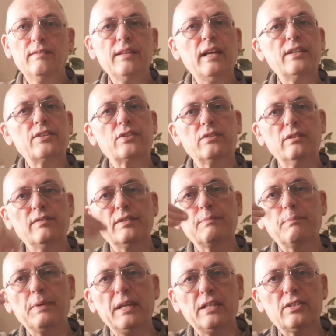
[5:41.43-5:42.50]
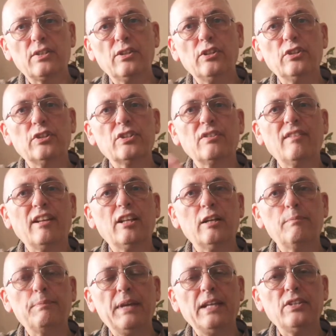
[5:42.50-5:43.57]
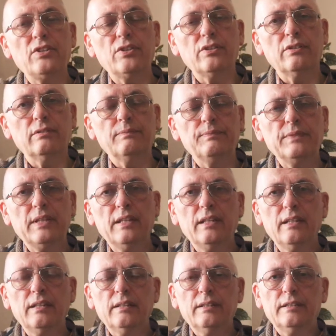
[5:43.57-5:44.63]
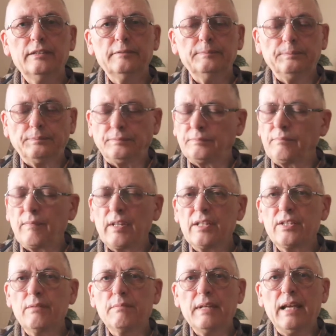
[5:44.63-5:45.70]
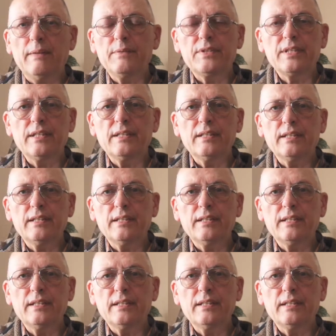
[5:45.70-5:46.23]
the Ash Grove is based on the notes of that arpeggio. Sometimes